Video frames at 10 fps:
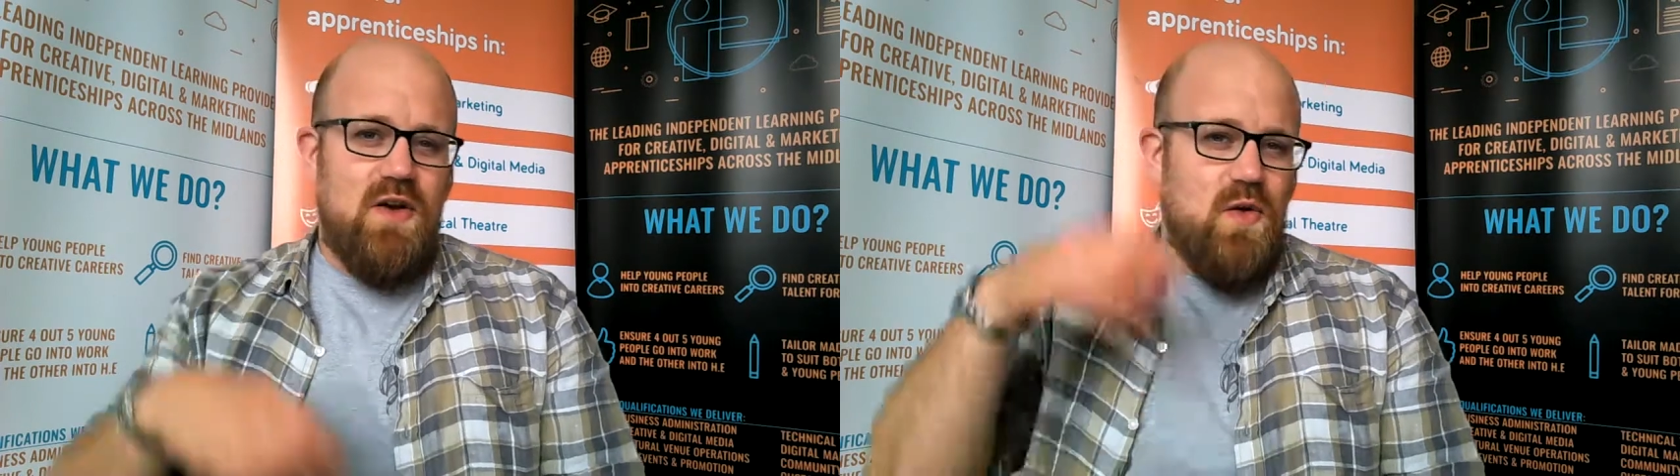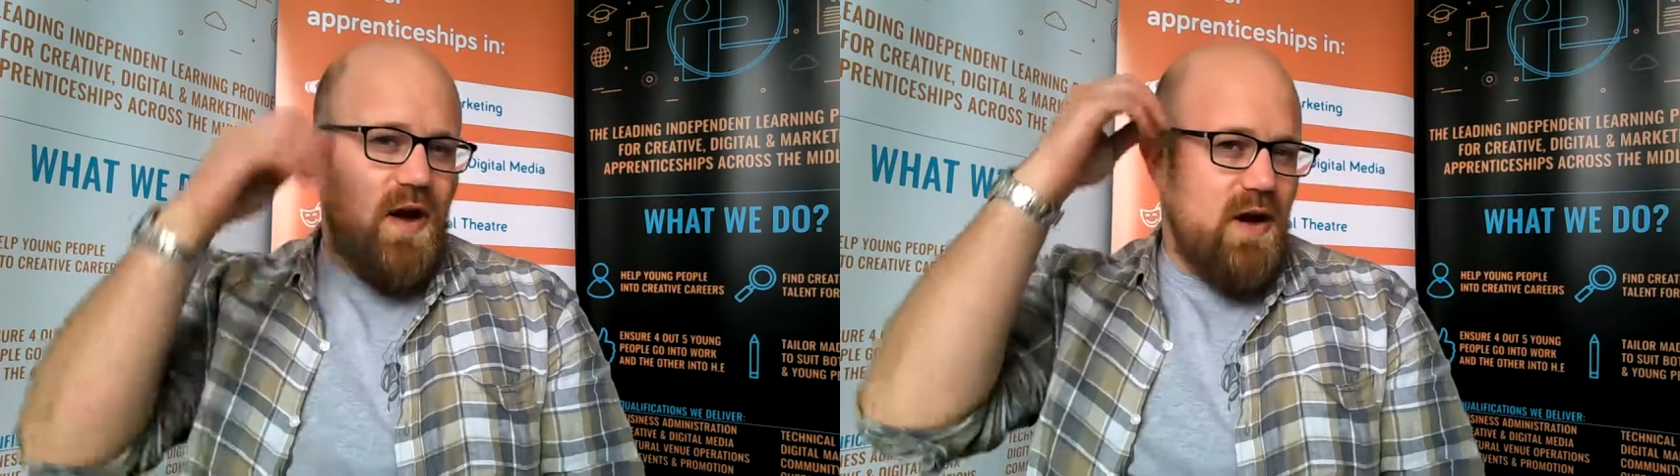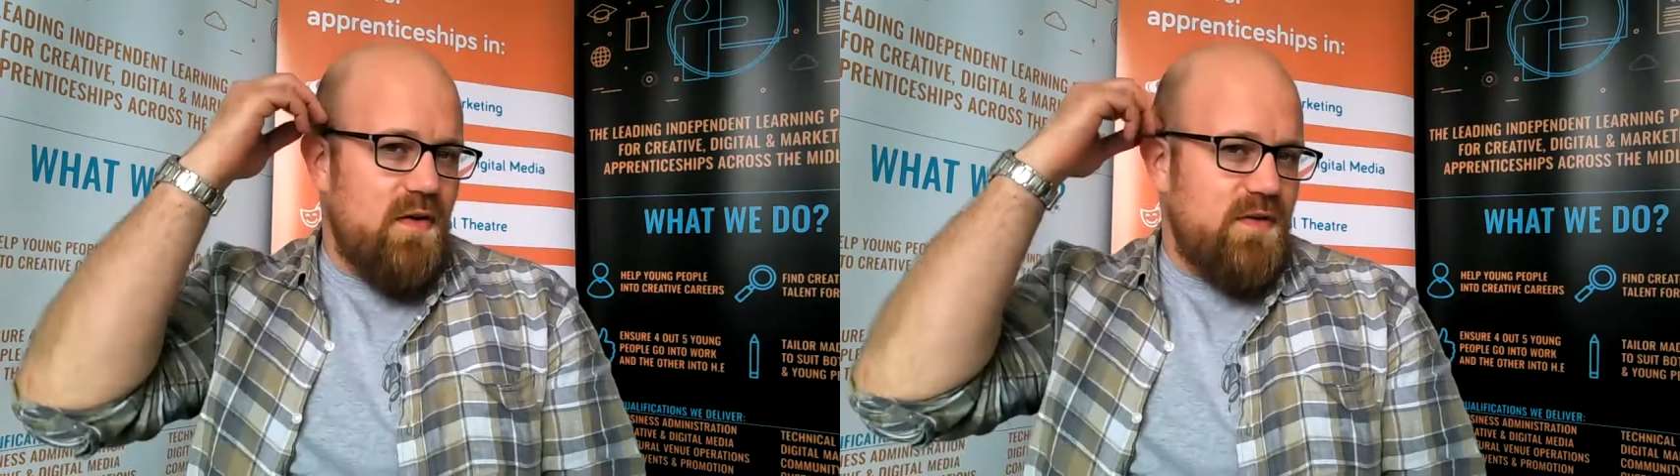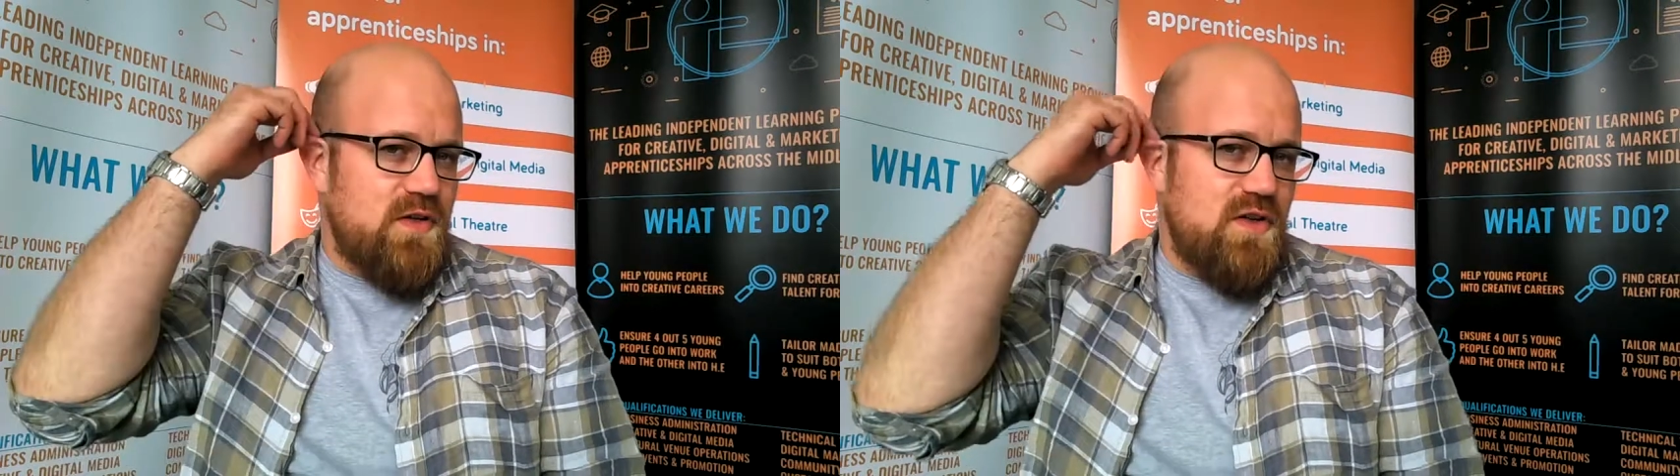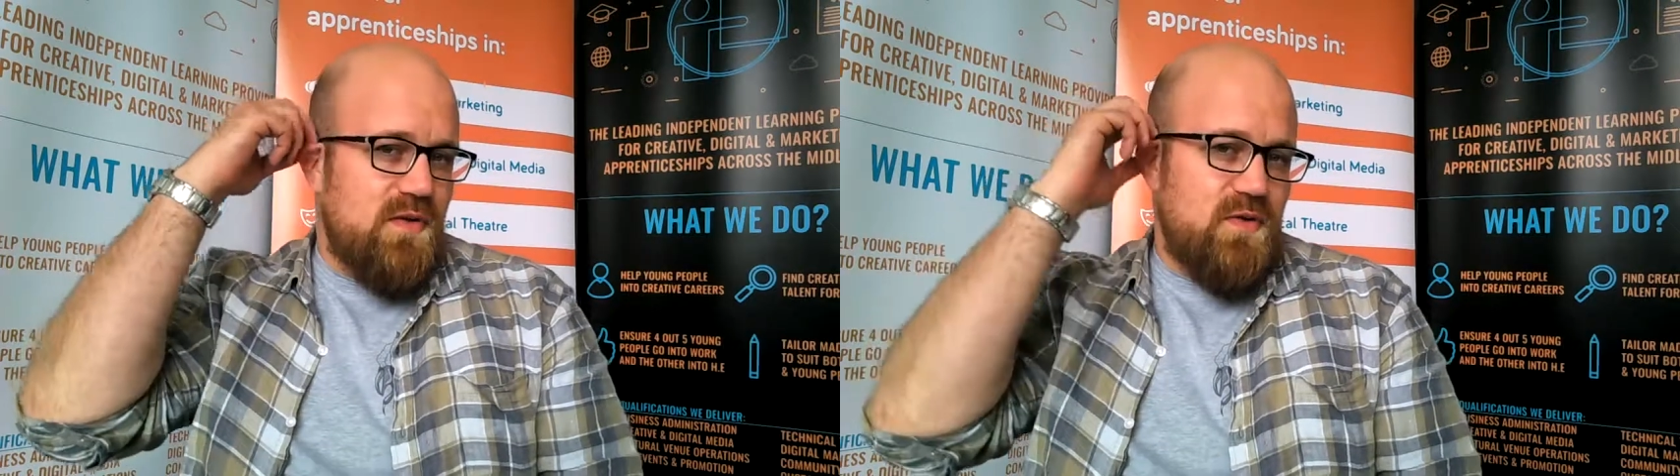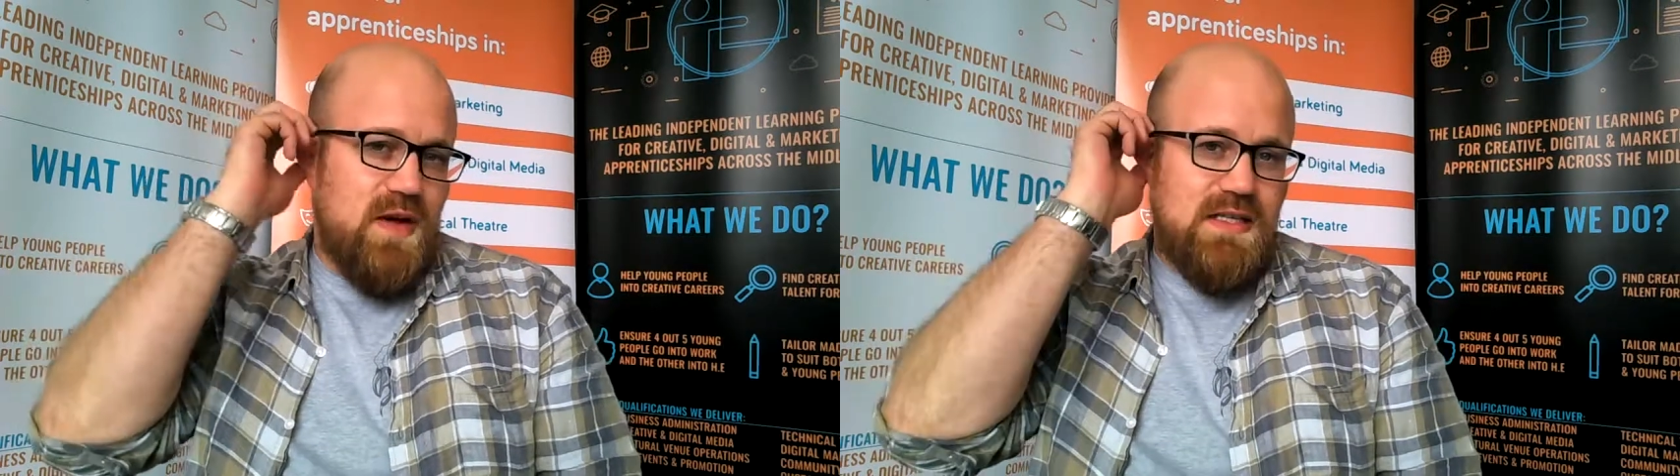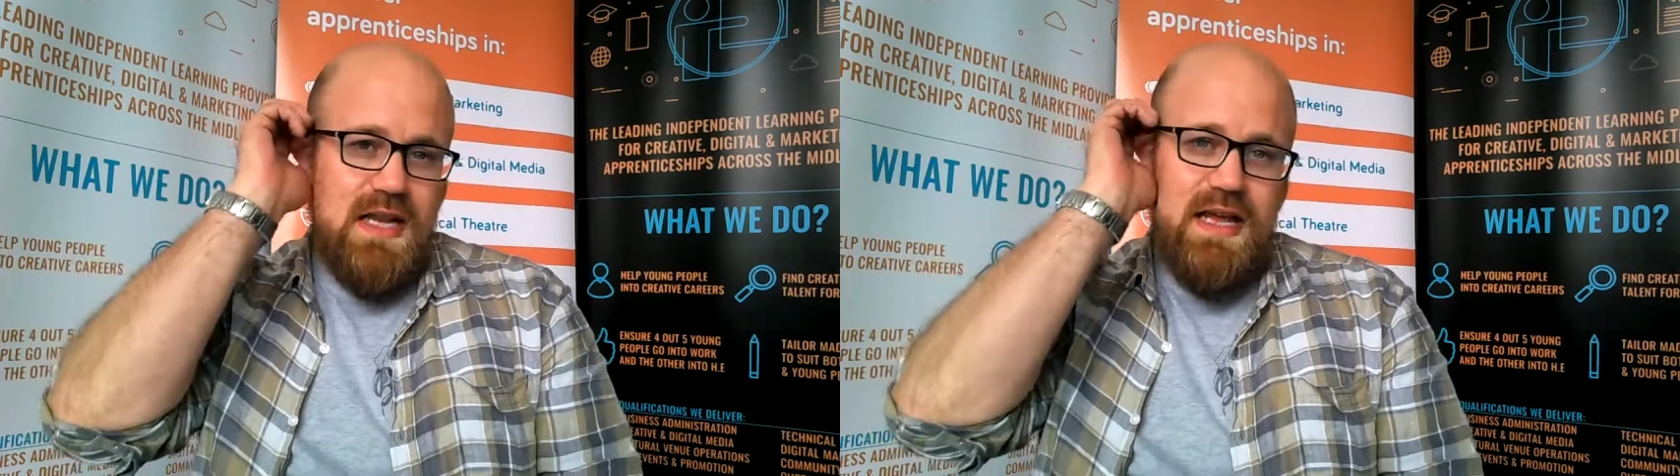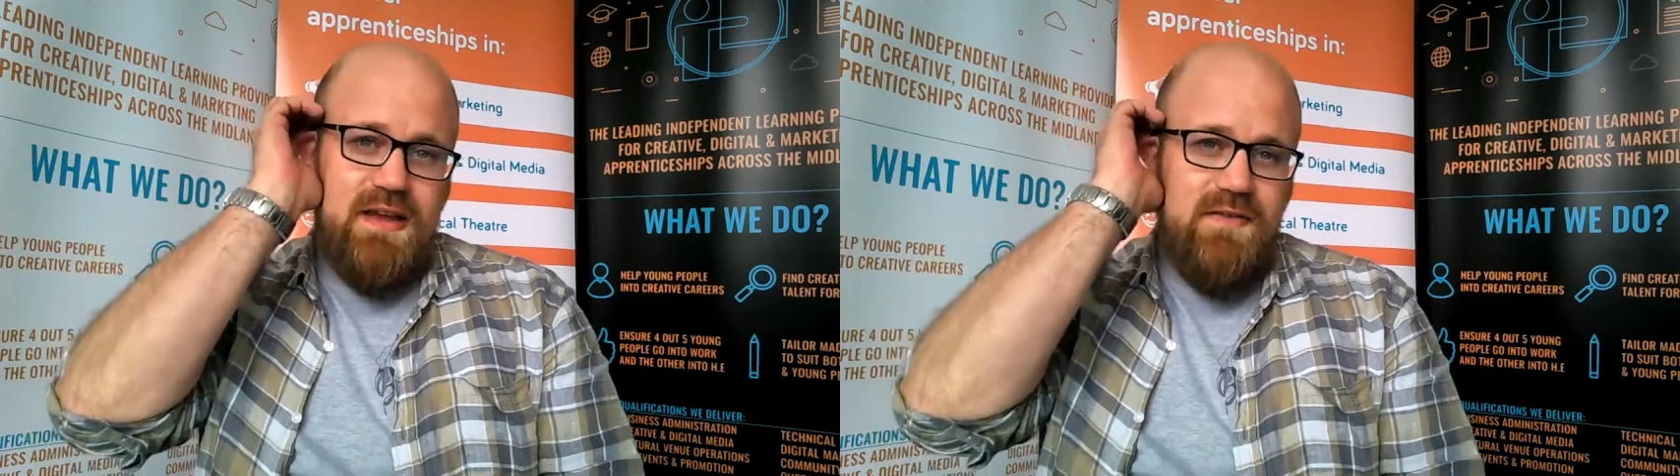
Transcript: Quite often softwares like